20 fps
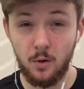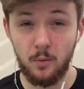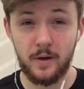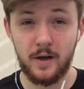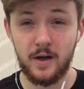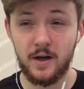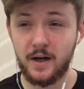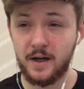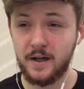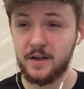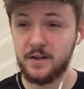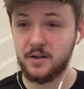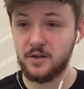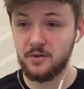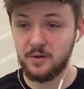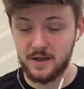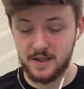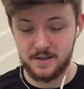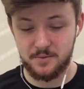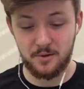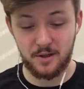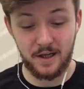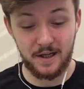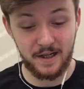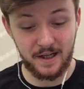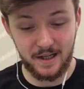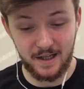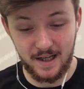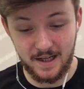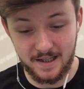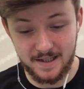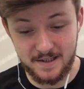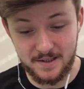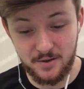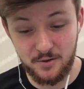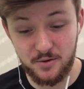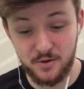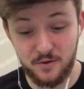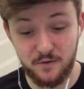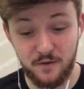what we are going to do is we're going to collect this
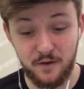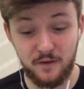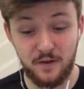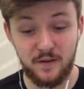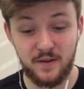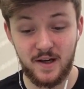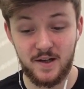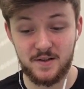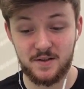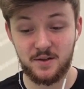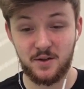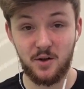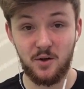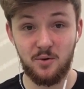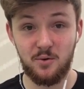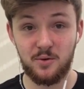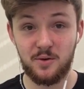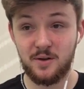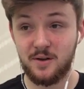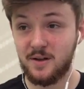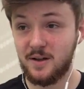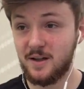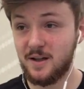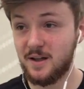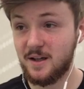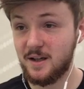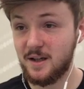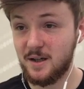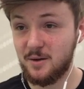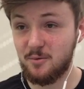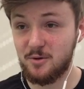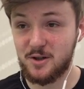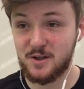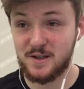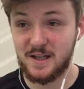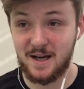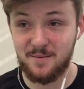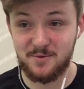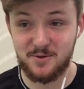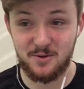250,000 gold, which
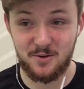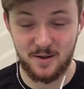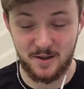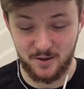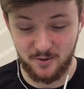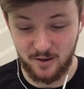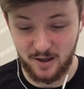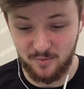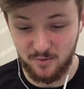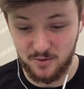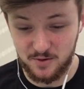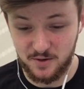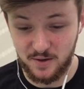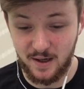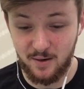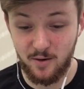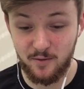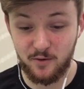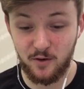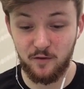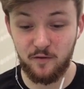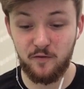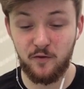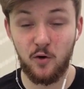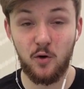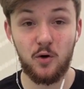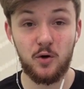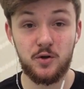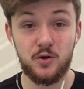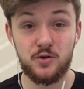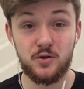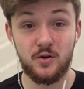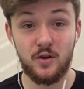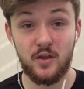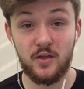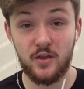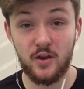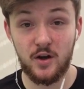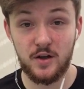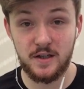is absolutely incredible. So now I've got
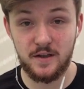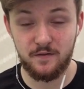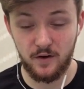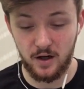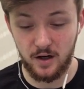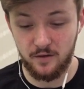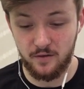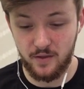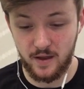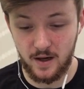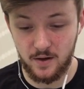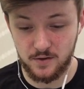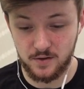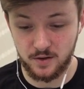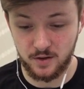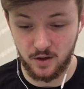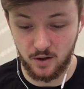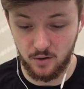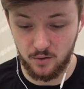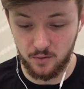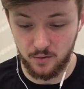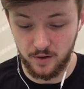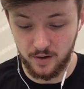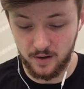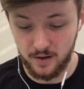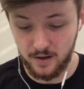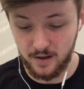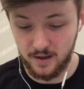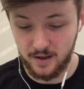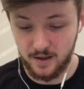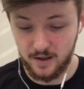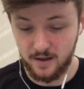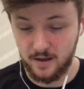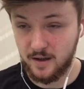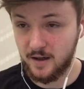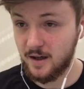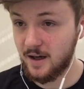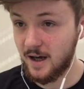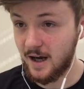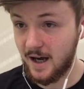435,000 gold,
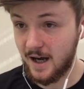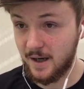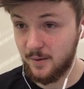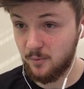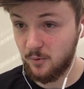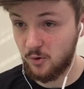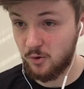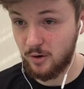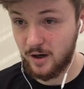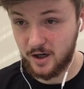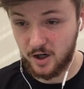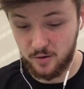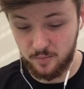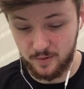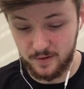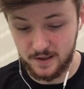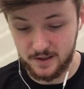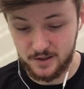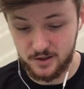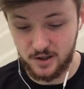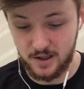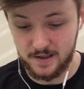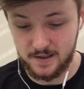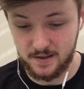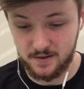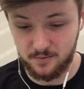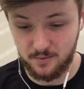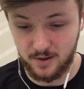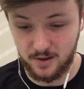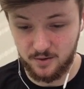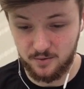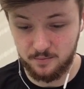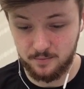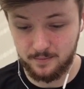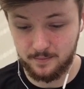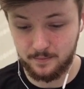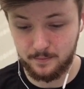and we'll crack open this chest as well.